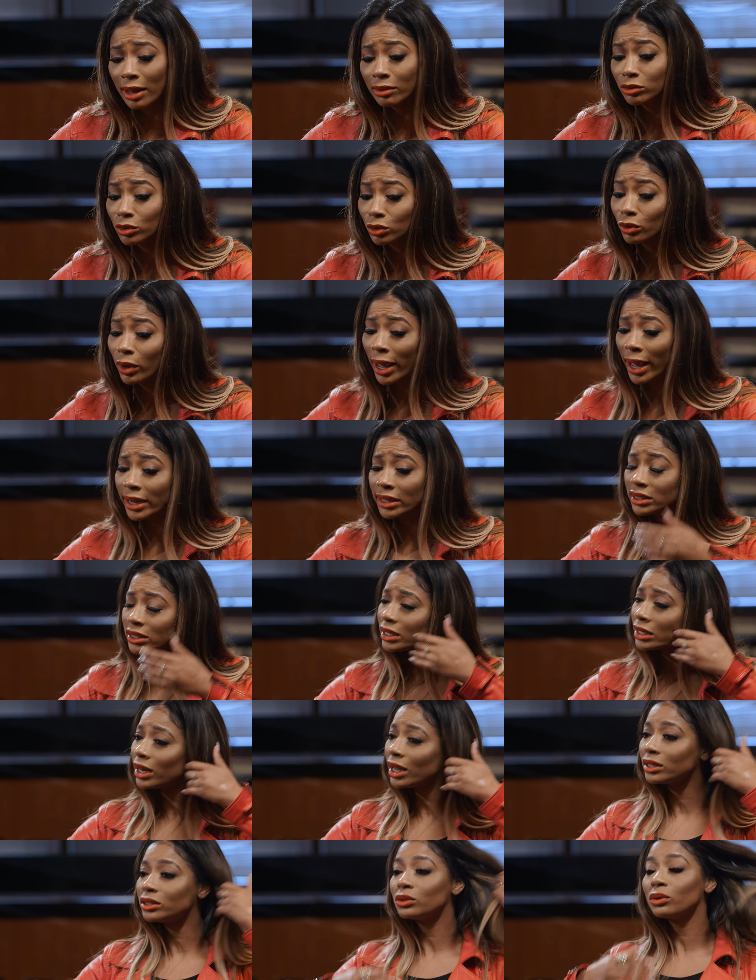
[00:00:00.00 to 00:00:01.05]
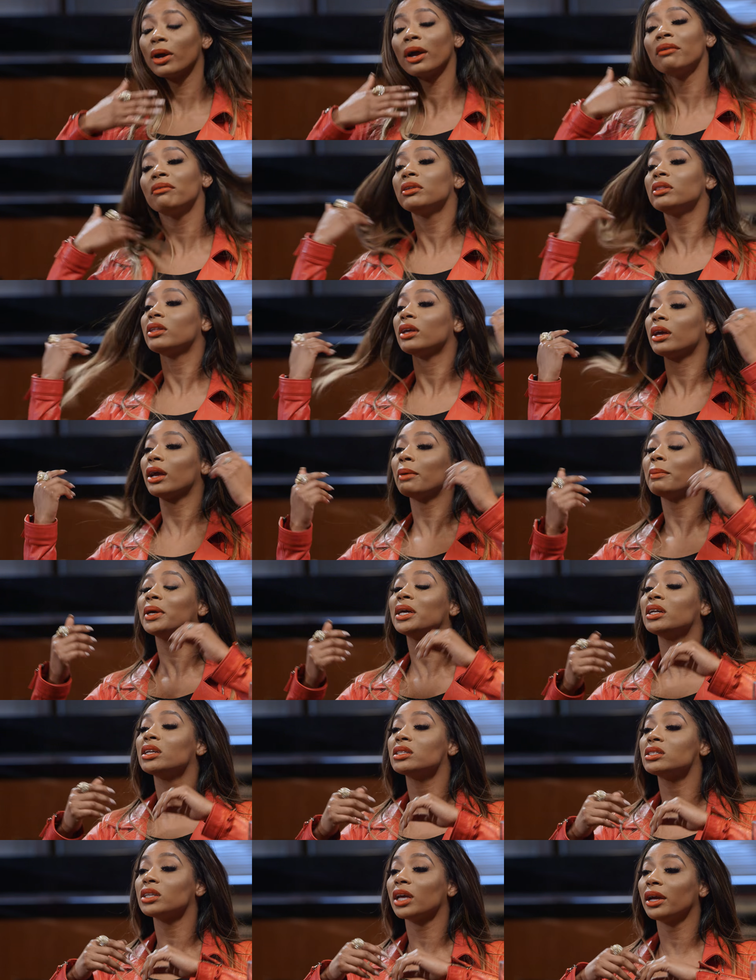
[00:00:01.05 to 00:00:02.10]
I do acting. I do everything. I'm an
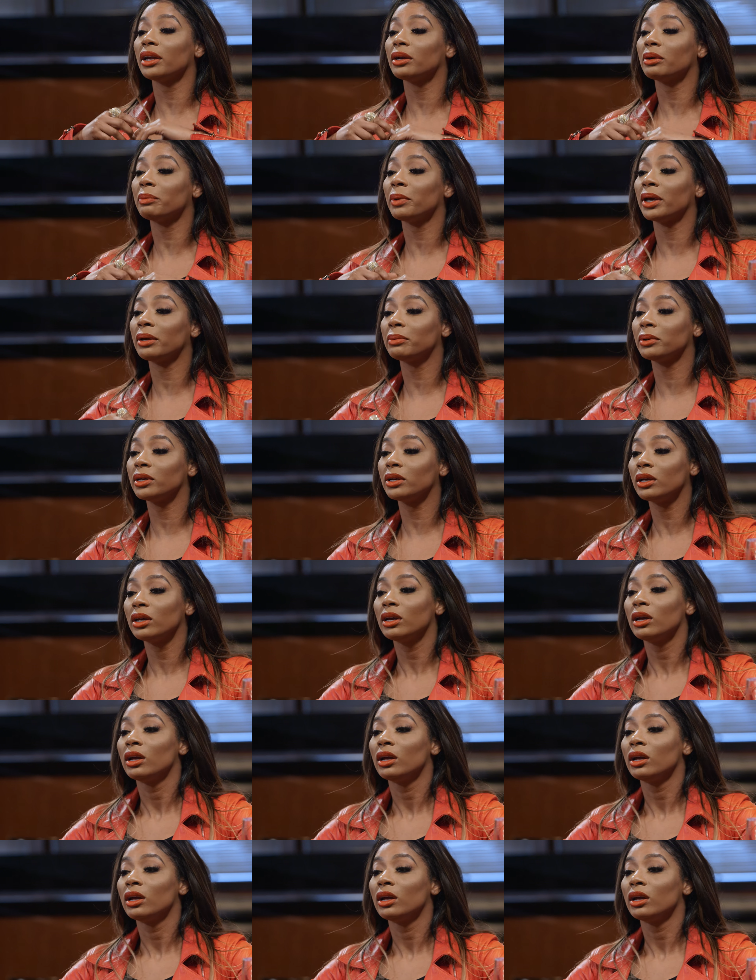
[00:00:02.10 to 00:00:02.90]
entertainer, baby.